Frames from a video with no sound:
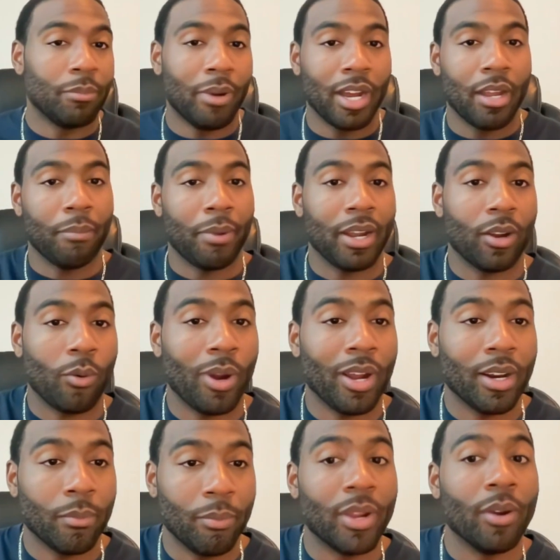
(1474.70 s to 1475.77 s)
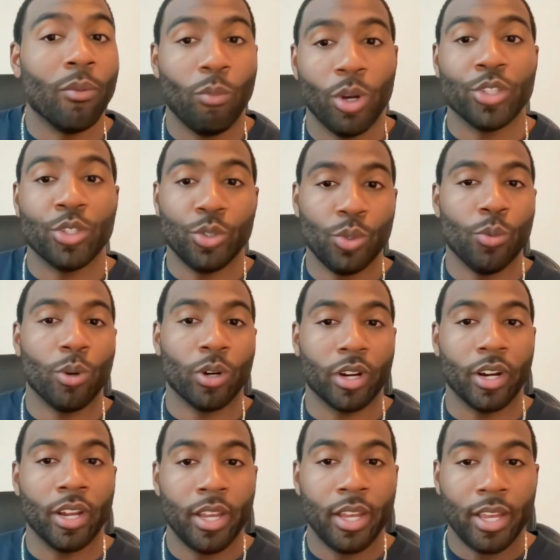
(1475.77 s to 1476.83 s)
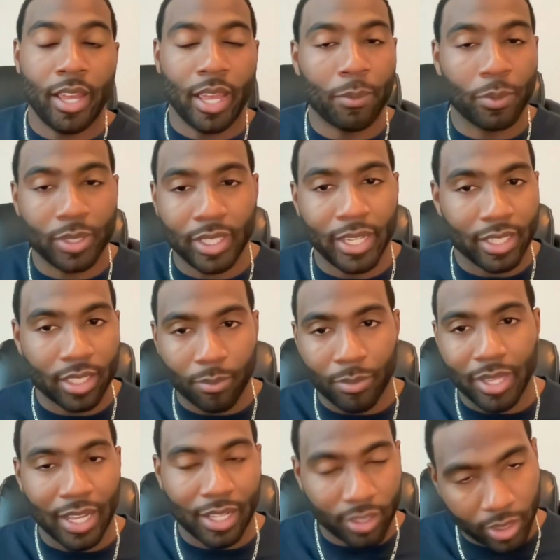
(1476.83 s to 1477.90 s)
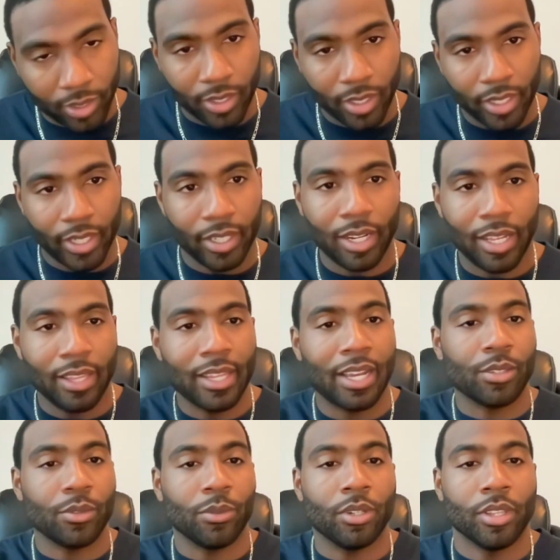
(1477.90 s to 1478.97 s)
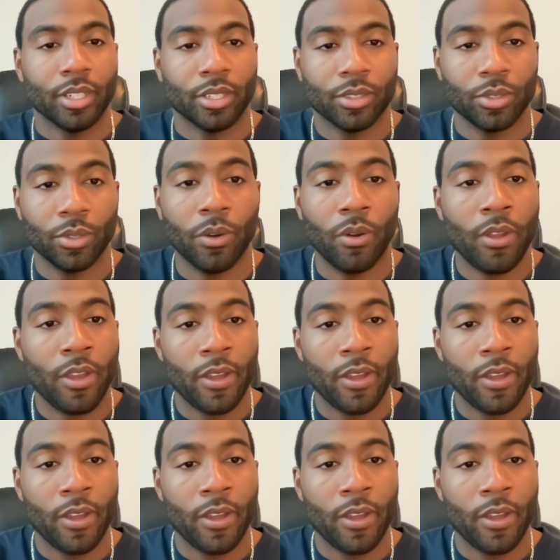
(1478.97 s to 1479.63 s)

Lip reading: by quite a bit once you were able to get some of that clarity and that sort of thing. So